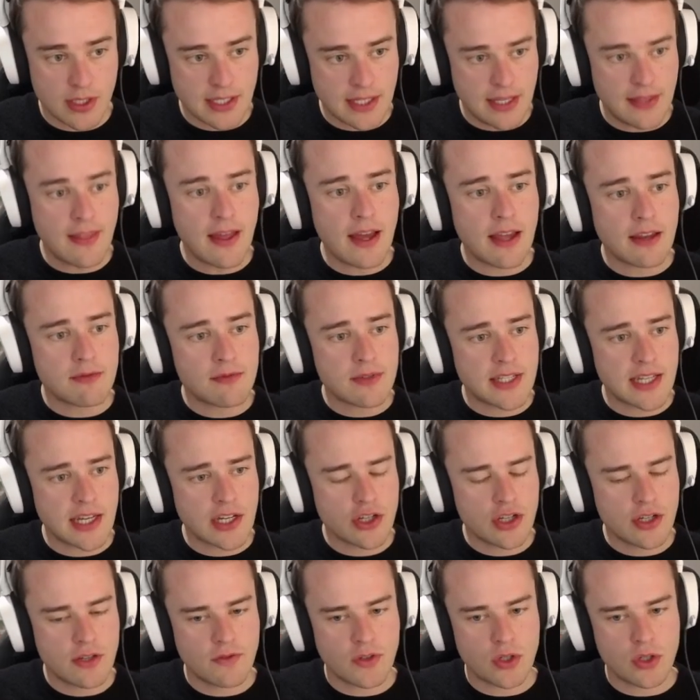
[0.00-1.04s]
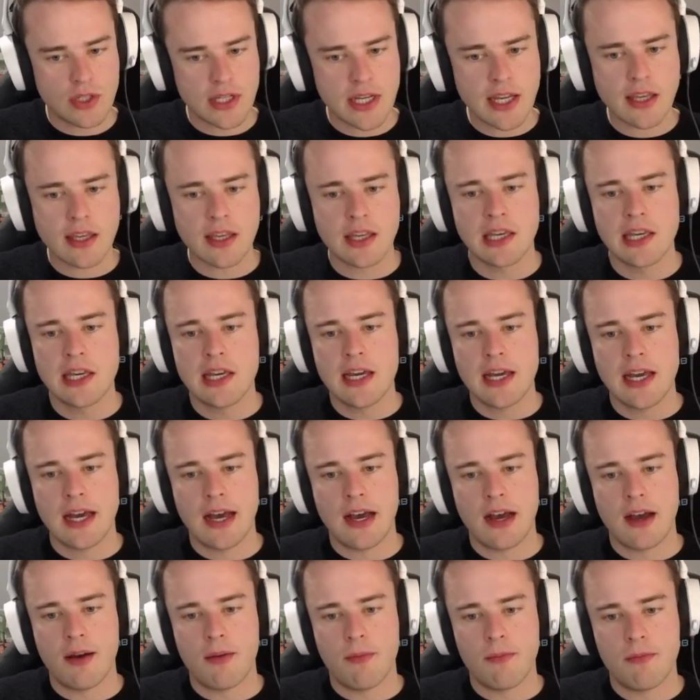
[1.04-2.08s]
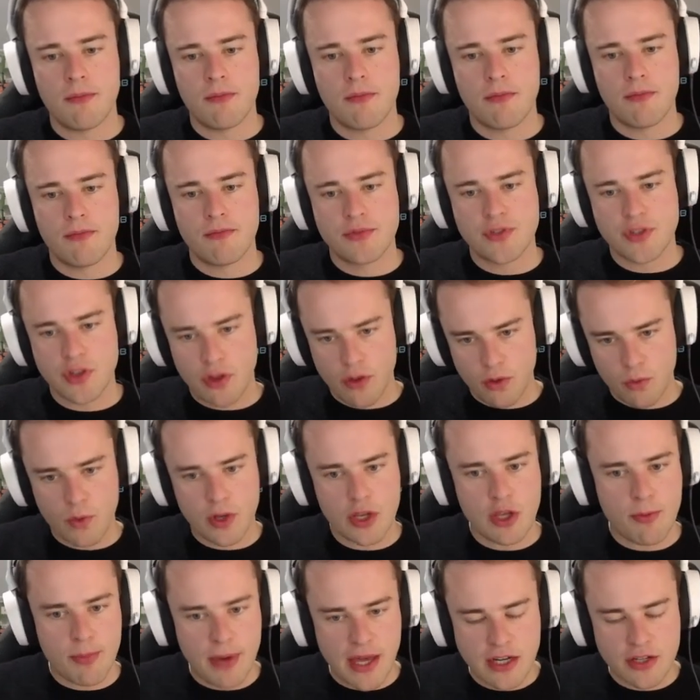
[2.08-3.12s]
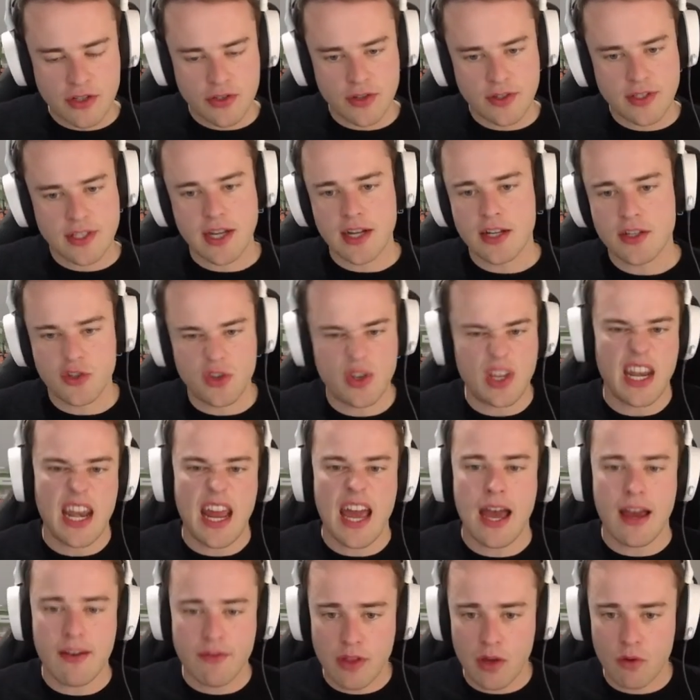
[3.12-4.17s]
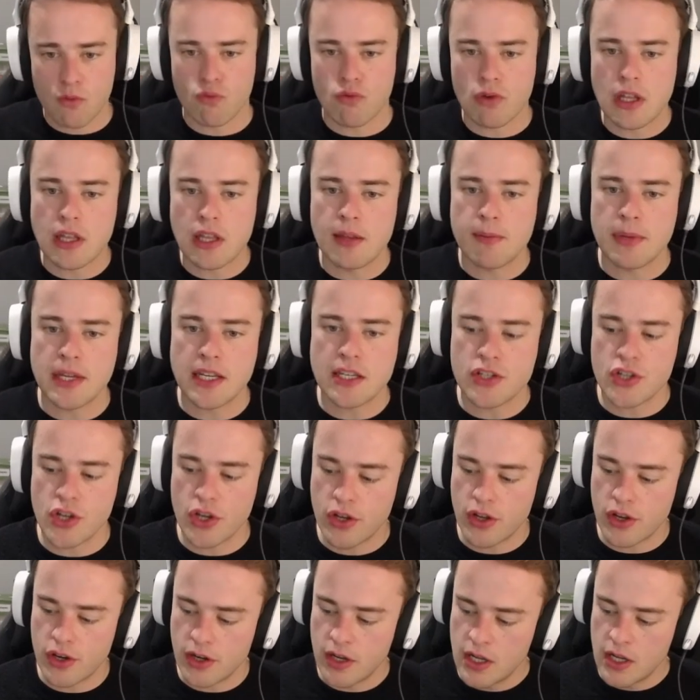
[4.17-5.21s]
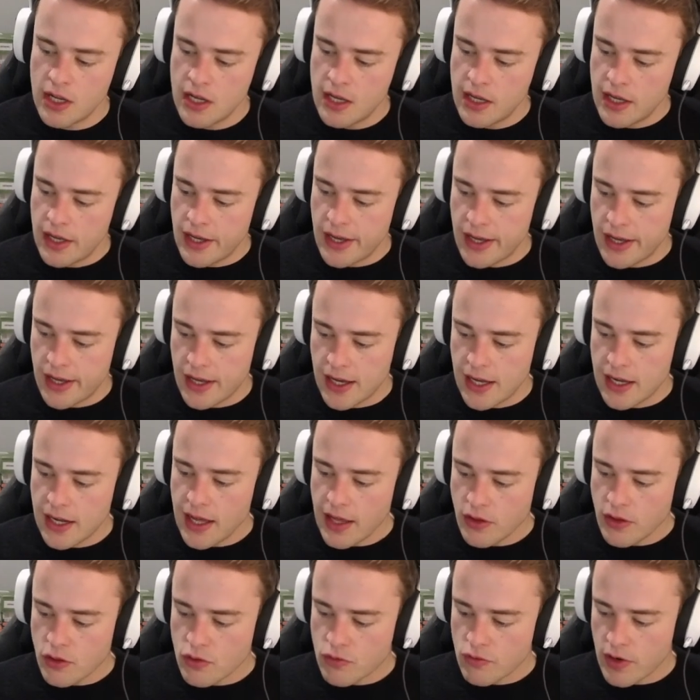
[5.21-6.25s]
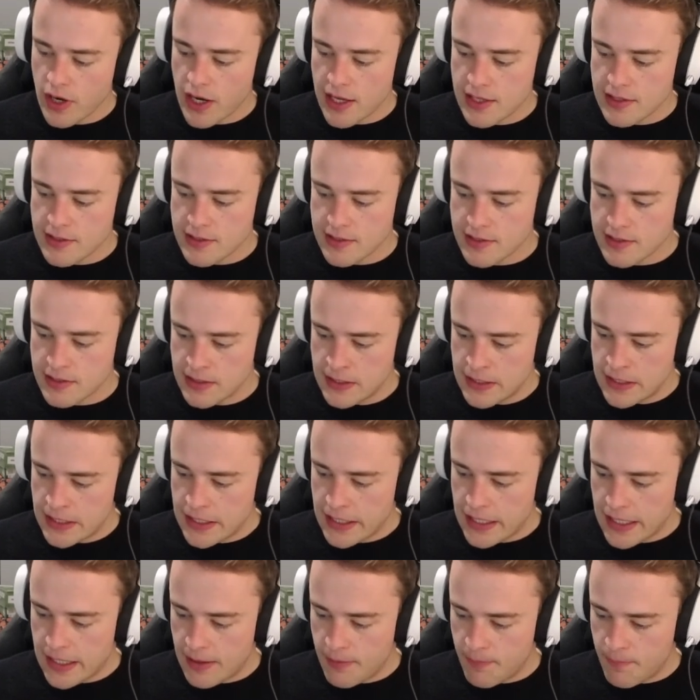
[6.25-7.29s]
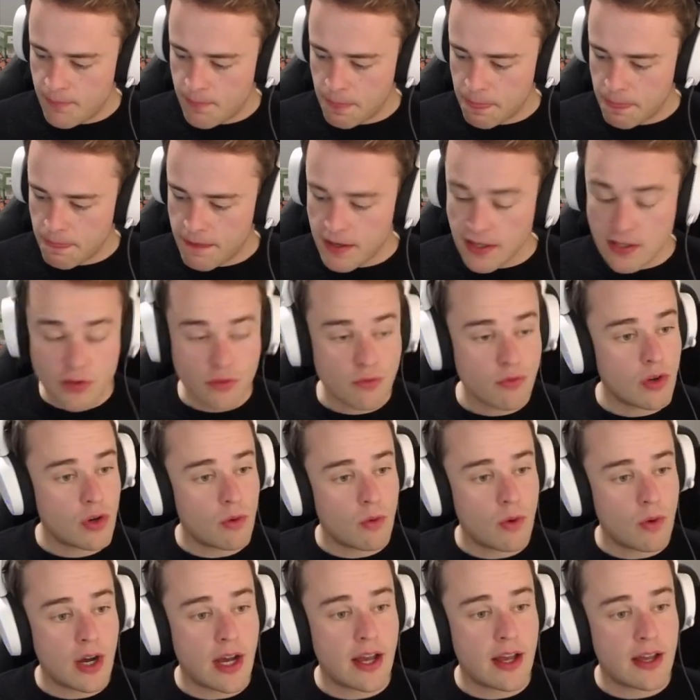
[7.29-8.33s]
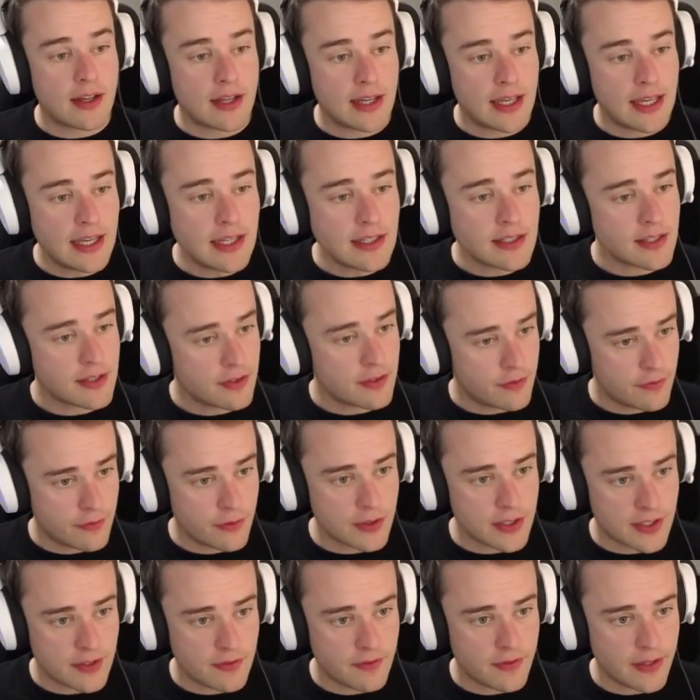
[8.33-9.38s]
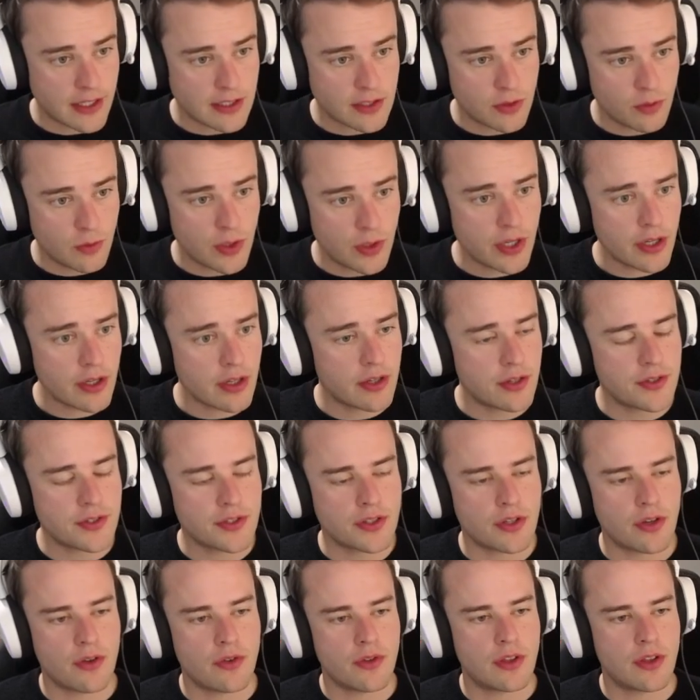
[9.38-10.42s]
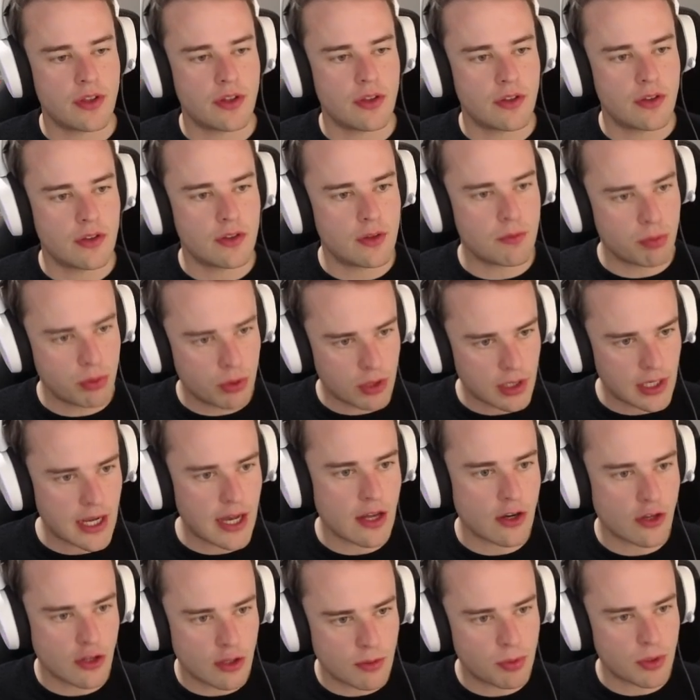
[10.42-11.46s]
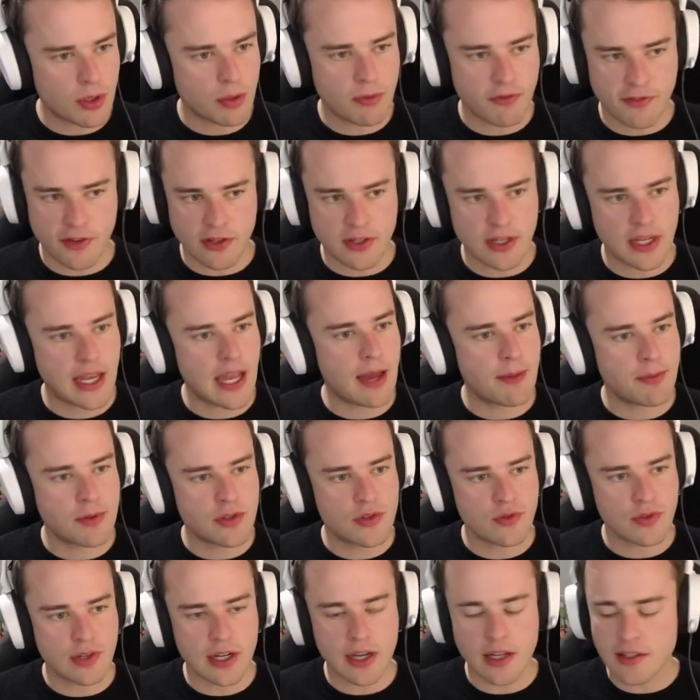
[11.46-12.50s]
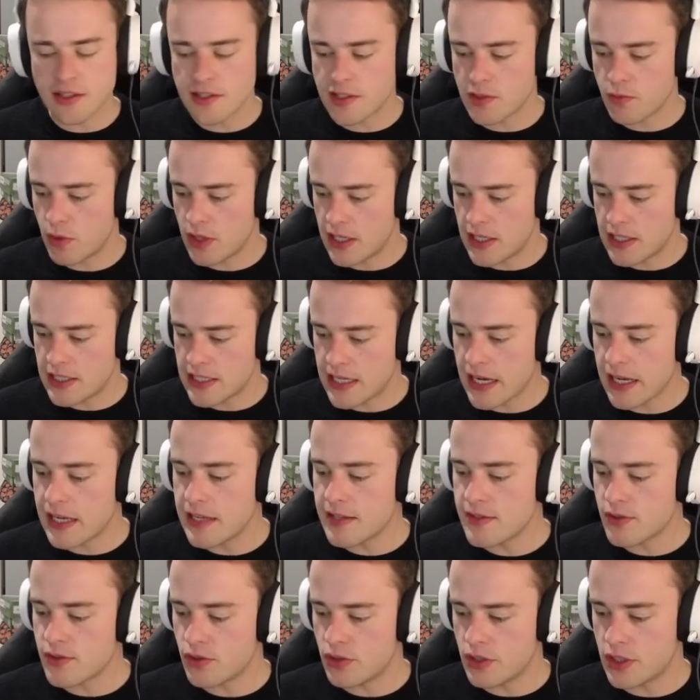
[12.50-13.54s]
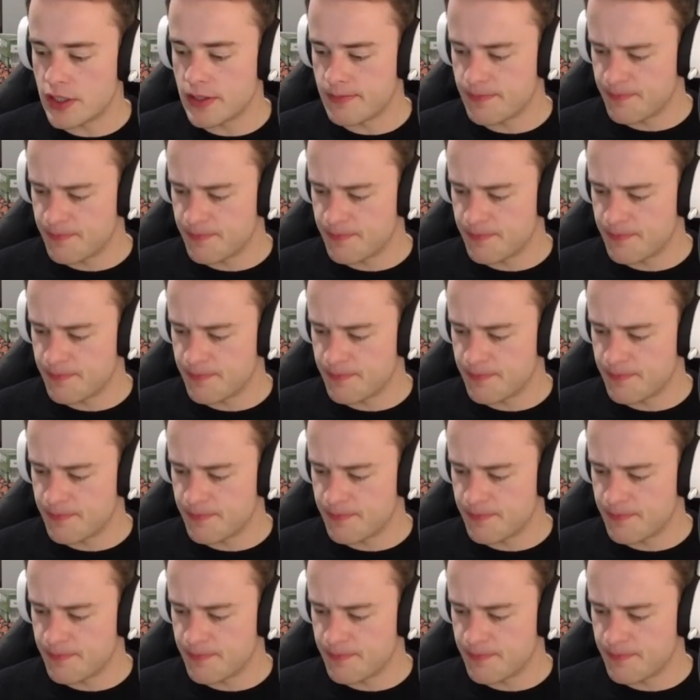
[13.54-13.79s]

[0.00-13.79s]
in that section of your deck, so that when you banish those cards, you can have that really big turn. Unhallowed Rites doesn't require a hit for its effect to work, so the put a card on the bottom of your deck happens regardless of whether the attack hits or not.